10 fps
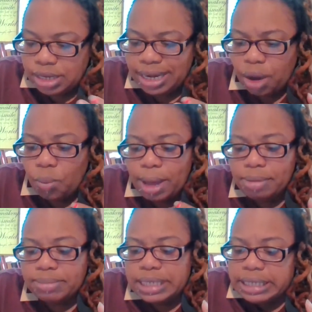Now,
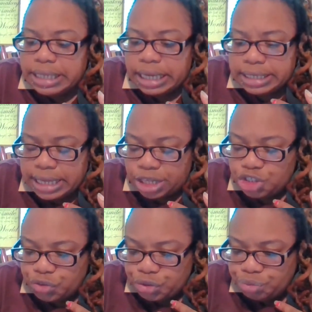WebMD said it's not
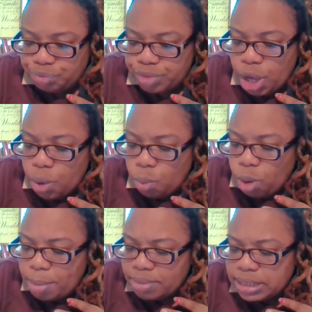true.
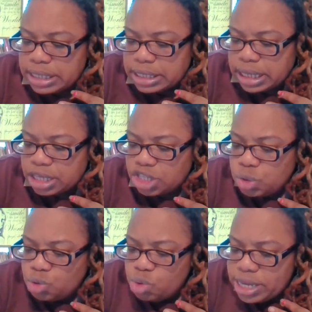WebMD says
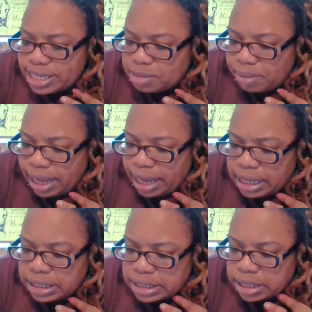
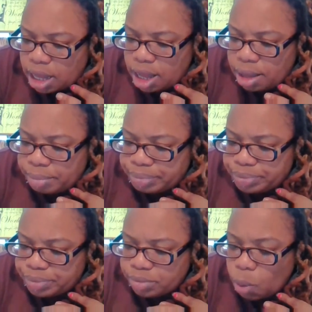WebMD
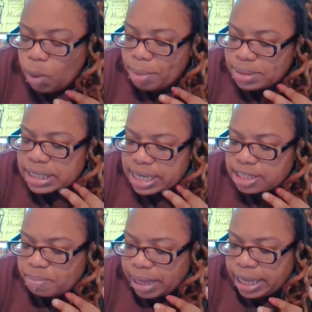
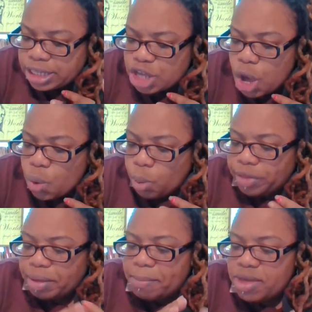explains where
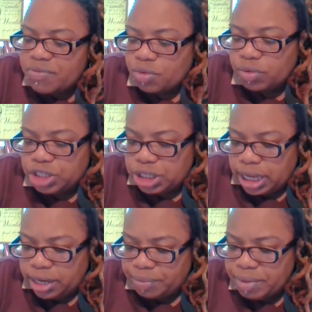the myth
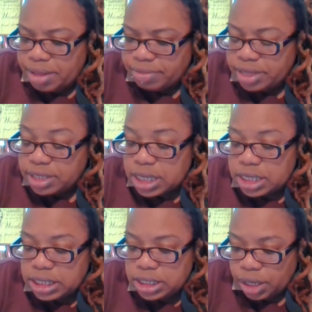originated. There's a
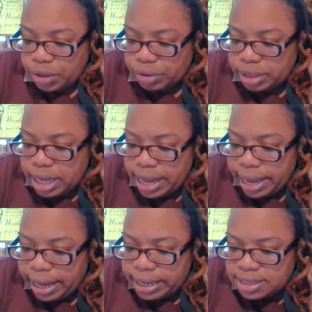concern,
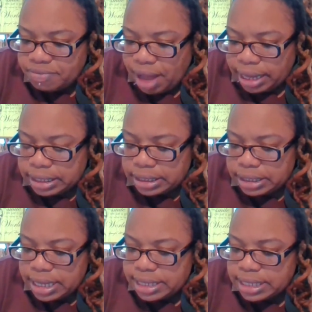and it's valid.
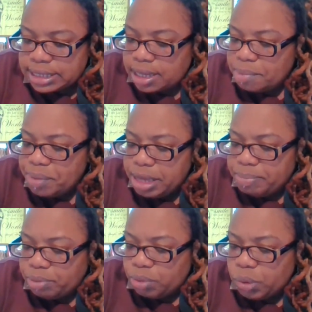There's some
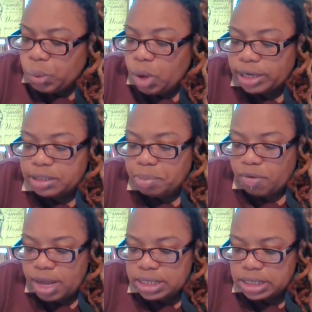people who are
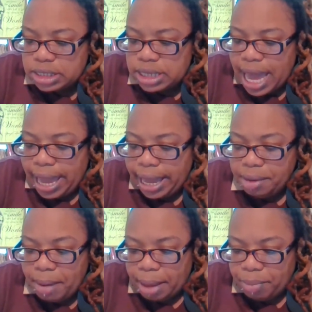depressed
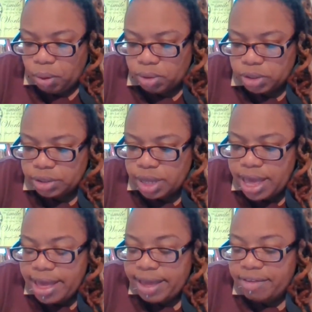and bipolar,
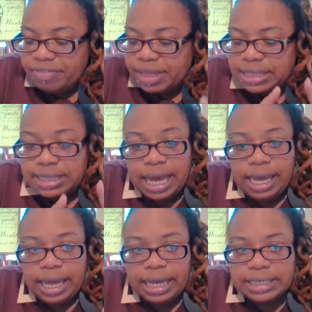if they
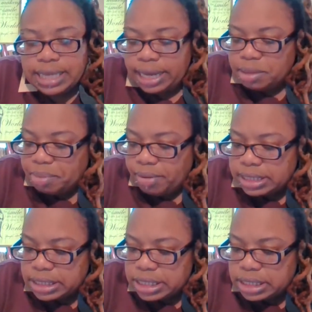take
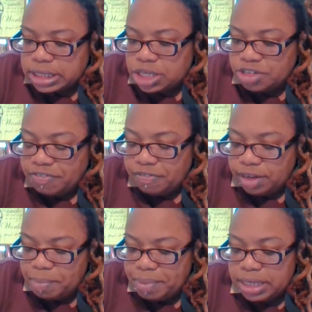antidepressants, could
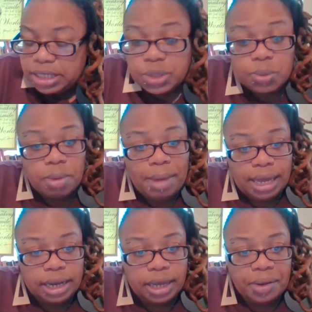flip into a
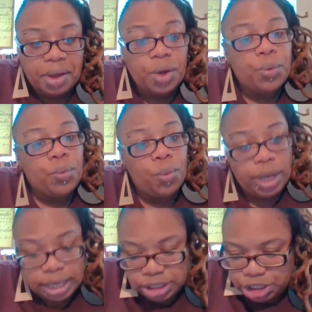mania,
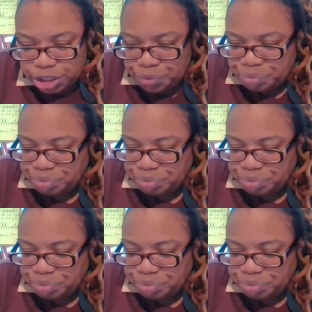which